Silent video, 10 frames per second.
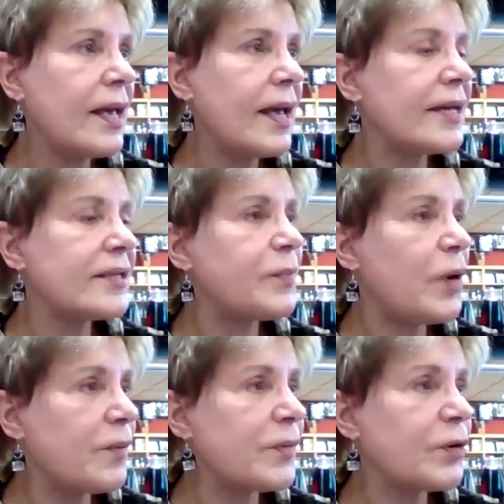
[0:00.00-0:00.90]
and the
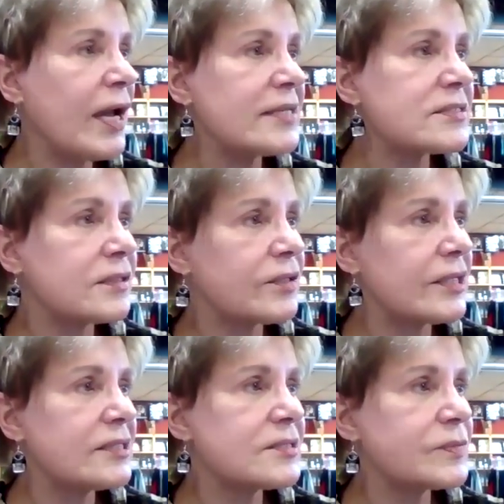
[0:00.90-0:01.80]
Paul McGrath
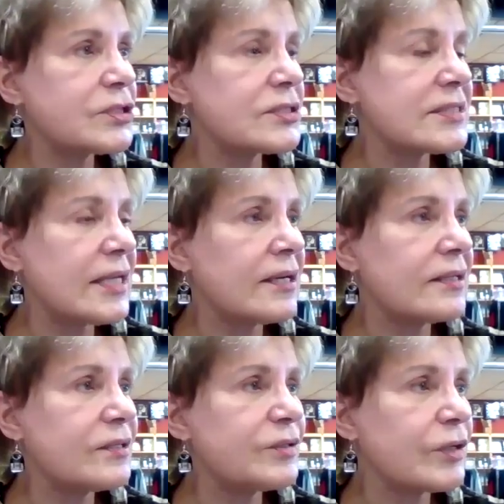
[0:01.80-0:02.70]
series, which is set
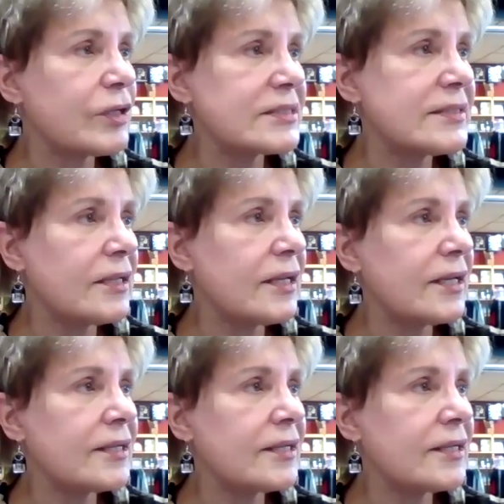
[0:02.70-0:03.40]
in New York City.